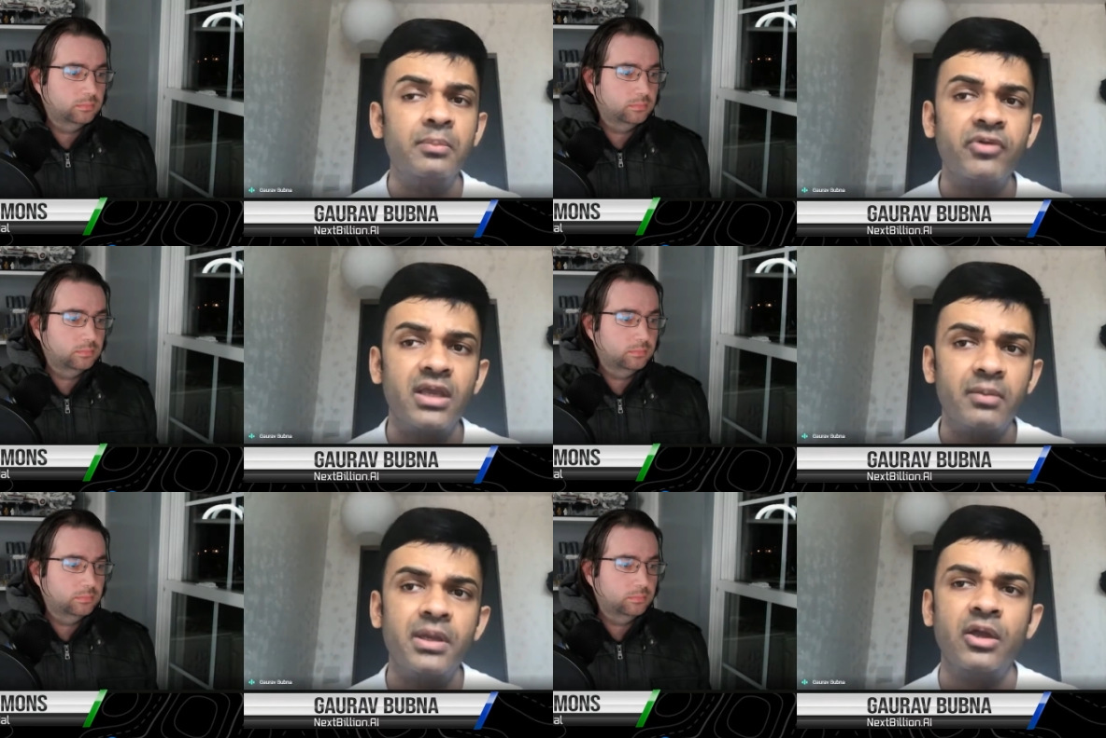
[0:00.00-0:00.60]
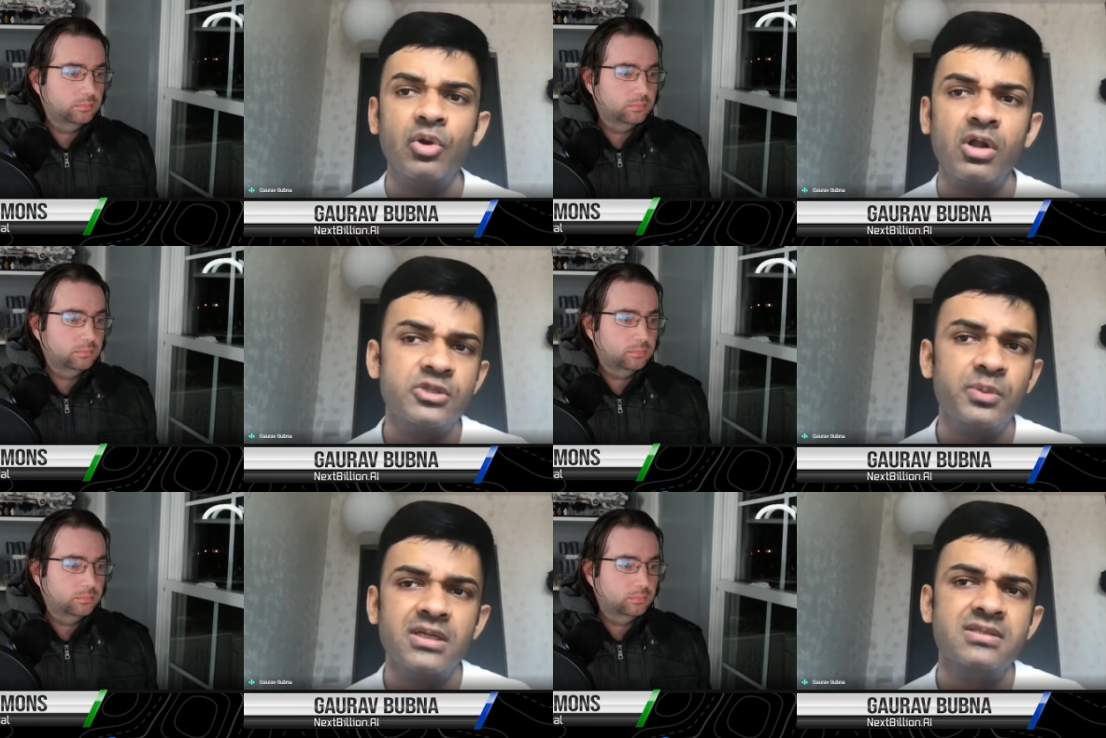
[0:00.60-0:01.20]
Speaker 1: of API
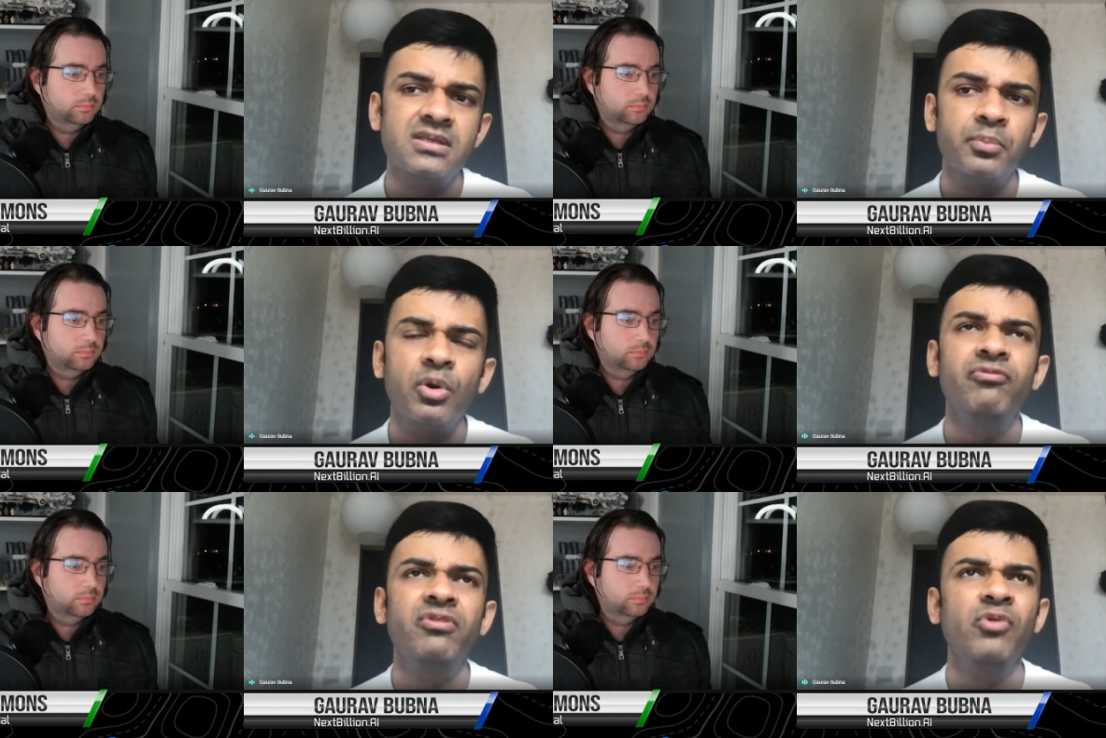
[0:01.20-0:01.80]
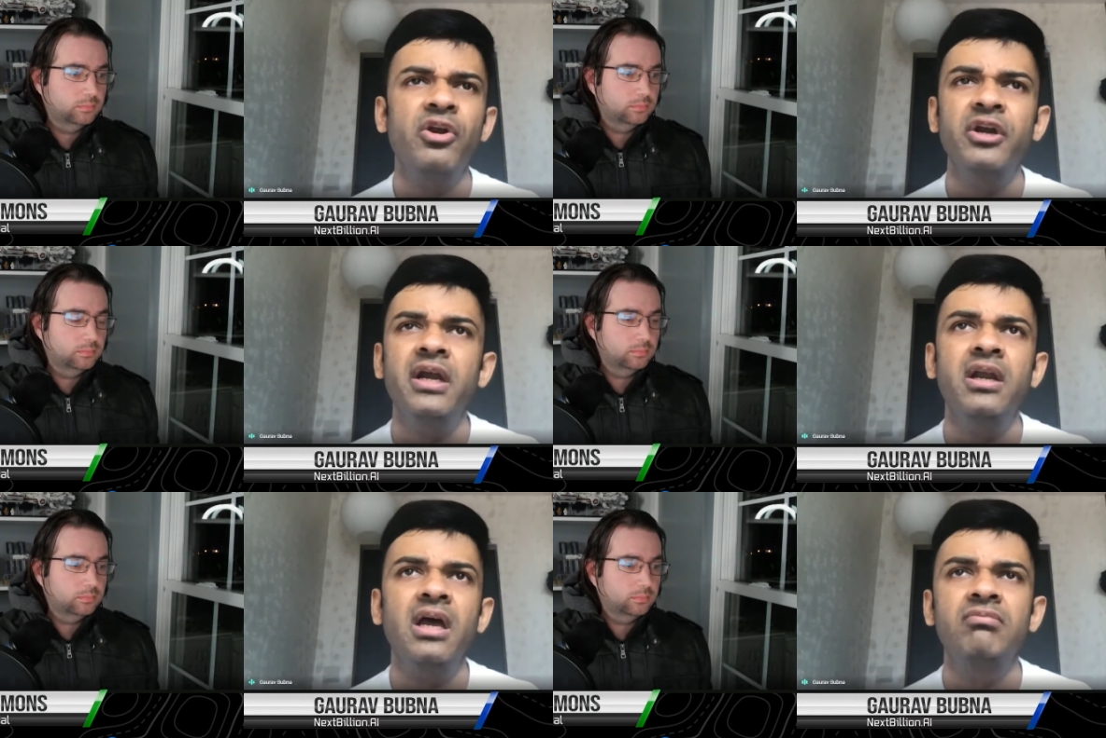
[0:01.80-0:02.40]
calls we can support, we've already
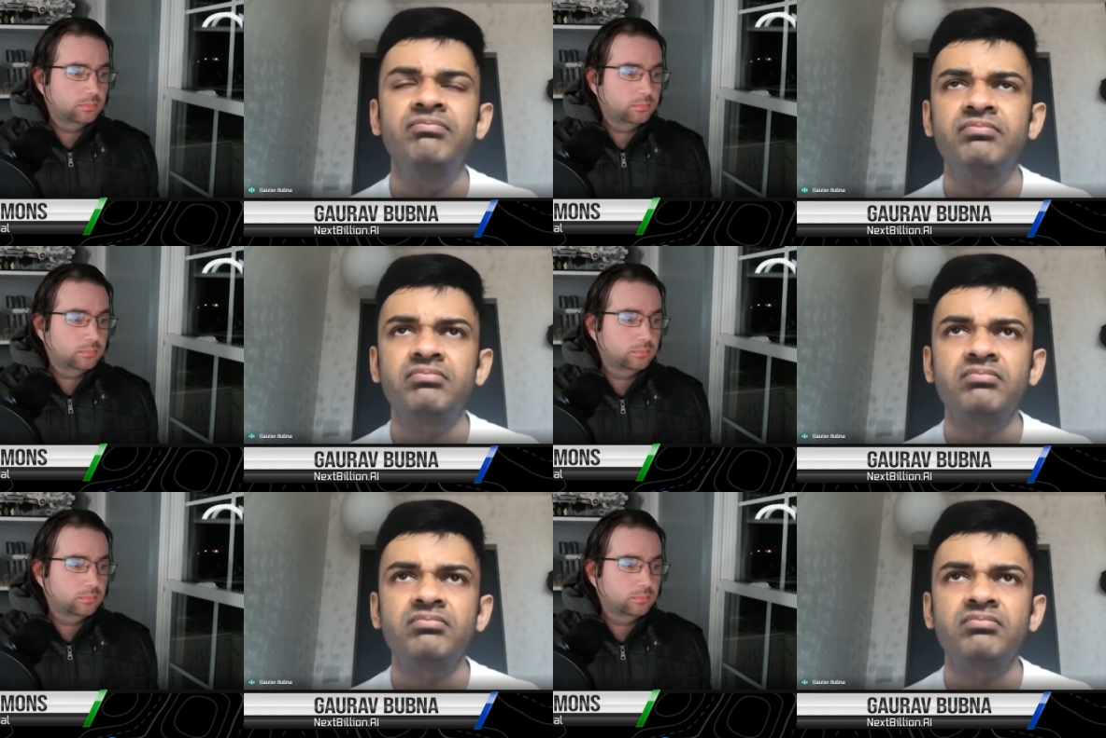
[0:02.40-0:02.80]
done